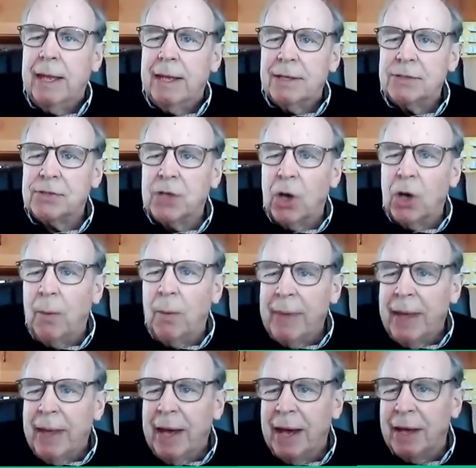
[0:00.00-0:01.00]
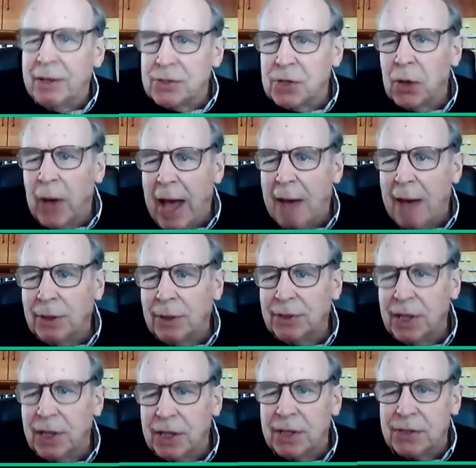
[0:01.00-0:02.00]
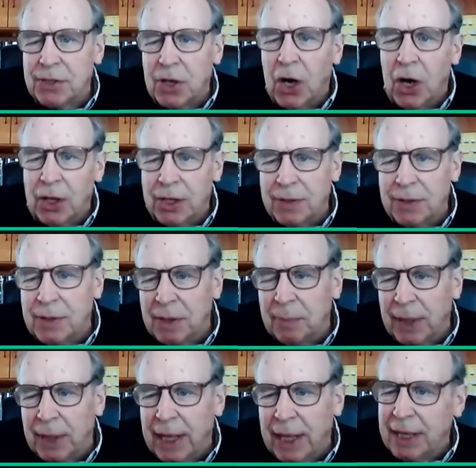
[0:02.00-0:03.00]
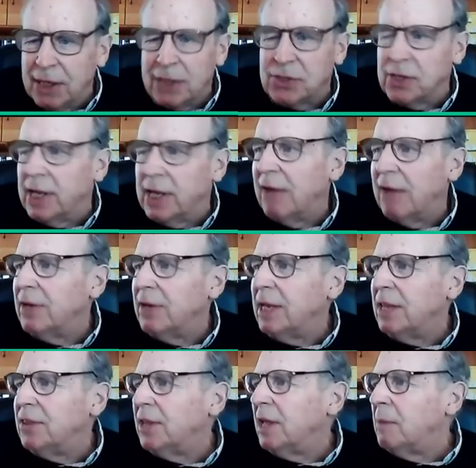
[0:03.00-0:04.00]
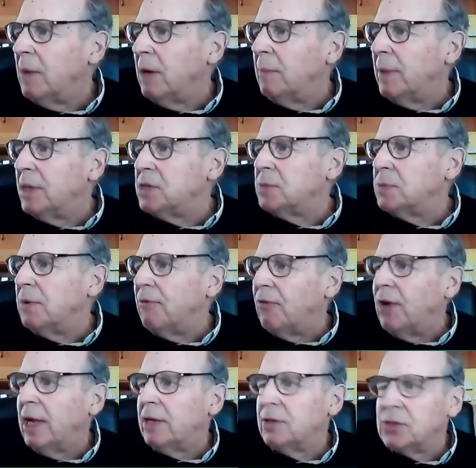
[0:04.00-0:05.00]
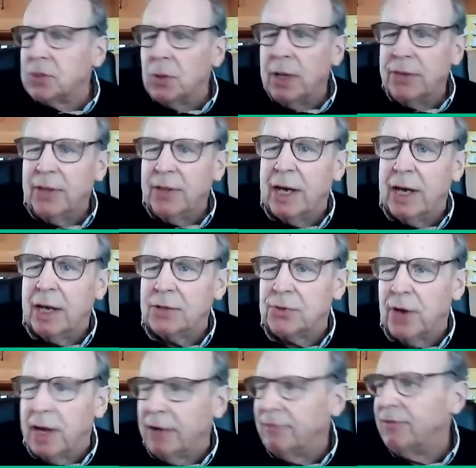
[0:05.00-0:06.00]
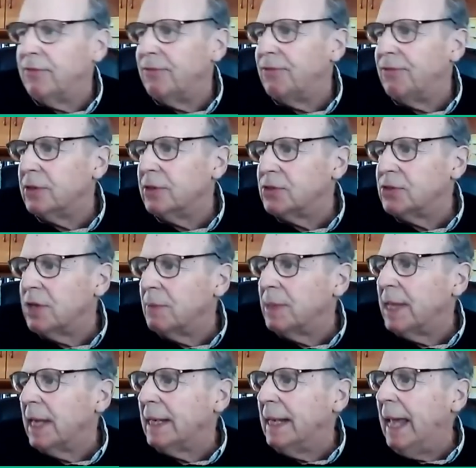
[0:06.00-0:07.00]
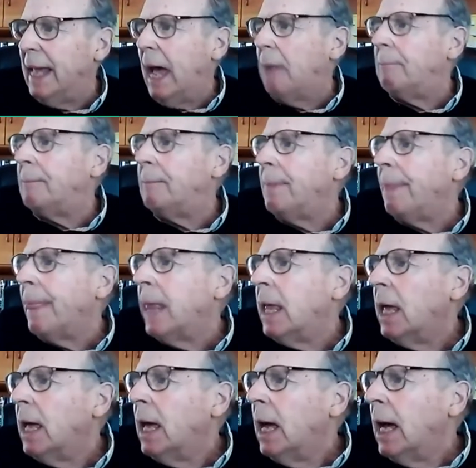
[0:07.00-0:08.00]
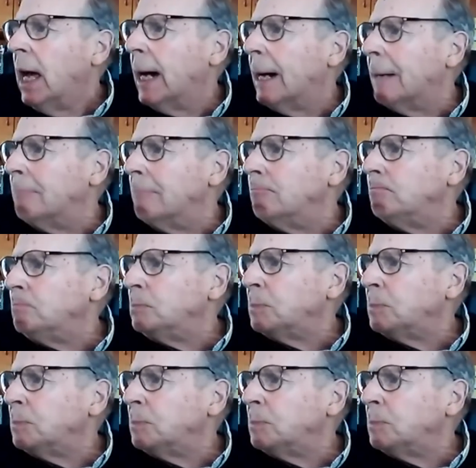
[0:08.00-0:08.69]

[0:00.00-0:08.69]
So, uh, so Hamilton, the song, the, the play doesn't have anything about Benjamin Franklin. So I think I'll try to fill some of that gap. Um,